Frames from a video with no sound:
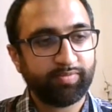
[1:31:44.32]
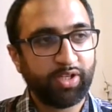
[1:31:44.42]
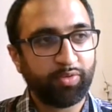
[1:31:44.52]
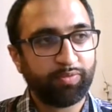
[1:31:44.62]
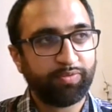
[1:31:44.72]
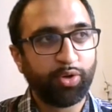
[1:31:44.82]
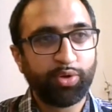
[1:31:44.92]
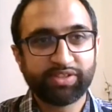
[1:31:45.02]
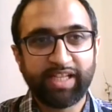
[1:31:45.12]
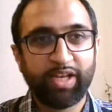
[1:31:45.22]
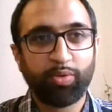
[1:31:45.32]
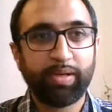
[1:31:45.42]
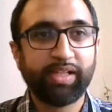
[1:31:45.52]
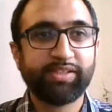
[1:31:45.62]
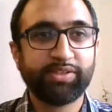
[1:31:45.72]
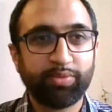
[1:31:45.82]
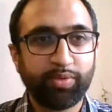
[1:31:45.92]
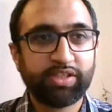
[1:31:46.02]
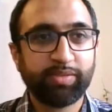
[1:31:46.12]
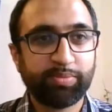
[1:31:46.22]
you know, focus in on places of
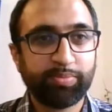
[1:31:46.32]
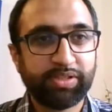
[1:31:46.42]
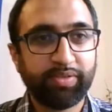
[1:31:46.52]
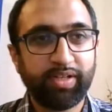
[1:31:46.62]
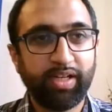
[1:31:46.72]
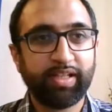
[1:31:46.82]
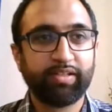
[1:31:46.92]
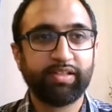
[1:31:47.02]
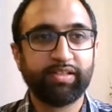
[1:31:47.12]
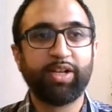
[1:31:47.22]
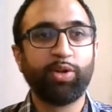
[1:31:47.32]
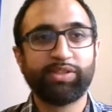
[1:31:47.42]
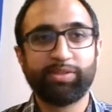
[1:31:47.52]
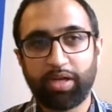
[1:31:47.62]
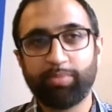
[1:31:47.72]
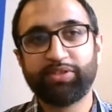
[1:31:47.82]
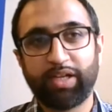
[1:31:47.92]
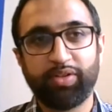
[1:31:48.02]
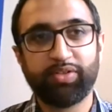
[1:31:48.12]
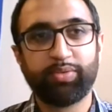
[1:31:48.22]
worship specifically. They're closing pubs
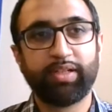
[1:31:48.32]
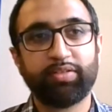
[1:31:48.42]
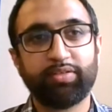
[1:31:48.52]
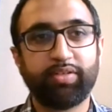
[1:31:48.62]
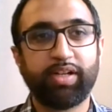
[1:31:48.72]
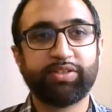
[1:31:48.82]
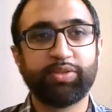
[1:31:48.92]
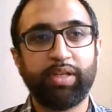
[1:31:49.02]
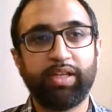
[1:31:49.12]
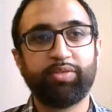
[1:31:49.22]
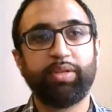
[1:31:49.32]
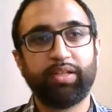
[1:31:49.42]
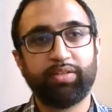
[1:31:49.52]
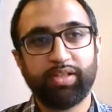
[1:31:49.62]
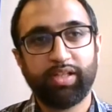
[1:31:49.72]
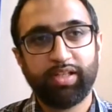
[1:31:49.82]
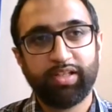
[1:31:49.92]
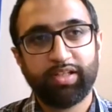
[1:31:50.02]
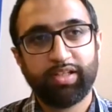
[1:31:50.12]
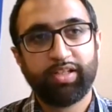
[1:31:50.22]
down as well, right? So we need to be
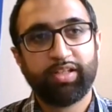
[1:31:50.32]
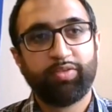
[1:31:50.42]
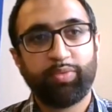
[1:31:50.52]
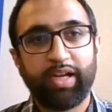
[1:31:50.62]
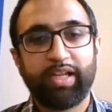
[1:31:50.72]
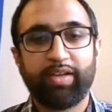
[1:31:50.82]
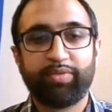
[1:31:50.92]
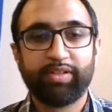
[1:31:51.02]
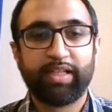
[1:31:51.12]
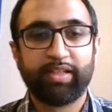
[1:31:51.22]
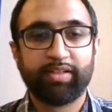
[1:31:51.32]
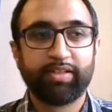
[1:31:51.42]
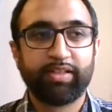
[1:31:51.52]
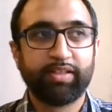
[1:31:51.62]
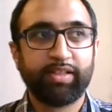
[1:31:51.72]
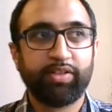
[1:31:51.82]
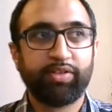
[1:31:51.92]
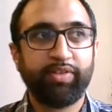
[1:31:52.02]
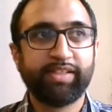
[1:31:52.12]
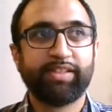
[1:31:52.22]
very careful that, you know,
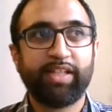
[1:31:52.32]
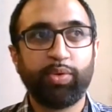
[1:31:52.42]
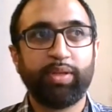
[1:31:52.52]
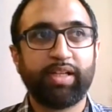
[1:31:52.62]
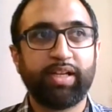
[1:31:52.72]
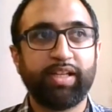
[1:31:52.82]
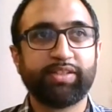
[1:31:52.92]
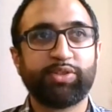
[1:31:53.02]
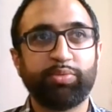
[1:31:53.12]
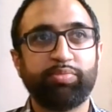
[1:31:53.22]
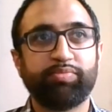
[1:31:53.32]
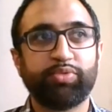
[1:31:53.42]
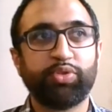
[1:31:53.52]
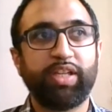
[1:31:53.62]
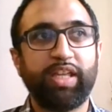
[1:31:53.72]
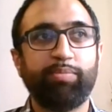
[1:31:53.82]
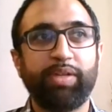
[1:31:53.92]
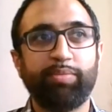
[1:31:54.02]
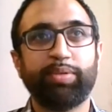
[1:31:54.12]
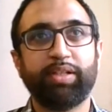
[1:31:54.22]
the reason they're doing that is to keep
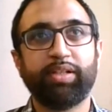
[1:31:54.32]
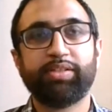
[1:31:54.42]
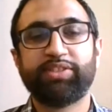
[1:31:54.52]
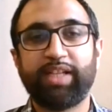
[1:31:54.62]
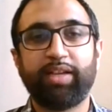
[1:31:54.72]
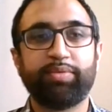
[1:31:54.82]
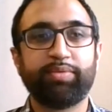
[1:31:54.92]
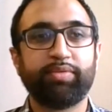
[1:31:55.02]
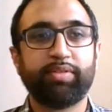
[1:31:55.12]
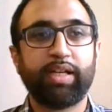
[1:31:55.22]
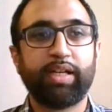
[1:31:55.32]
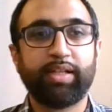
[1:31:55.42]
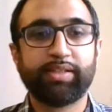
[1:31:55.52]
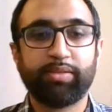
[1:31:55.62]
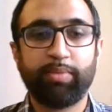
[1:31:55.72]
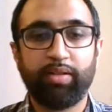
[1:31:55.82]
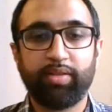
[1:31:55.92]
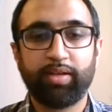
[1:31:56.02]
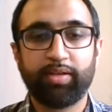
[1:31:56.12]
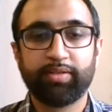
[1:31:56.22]
people safe. That's the main
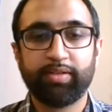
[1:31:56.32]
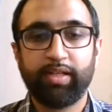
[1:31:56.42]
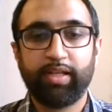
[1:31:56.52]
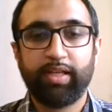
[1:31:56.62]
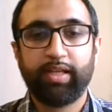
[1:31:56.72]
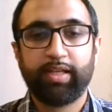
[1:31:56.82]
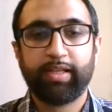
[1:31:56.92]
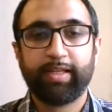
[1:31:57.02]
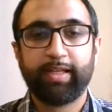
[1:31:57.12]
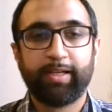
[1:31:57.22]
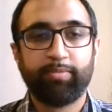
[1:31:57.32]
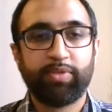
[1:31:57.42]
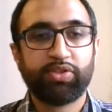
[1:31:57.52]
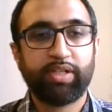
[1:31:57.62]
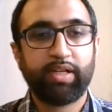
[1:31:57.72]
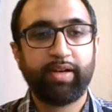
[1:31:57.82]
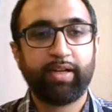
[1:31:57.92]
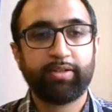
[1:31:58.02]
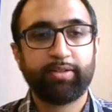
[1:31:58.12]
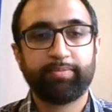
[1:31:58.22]
thing. I'm just
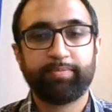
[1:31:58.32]
sharing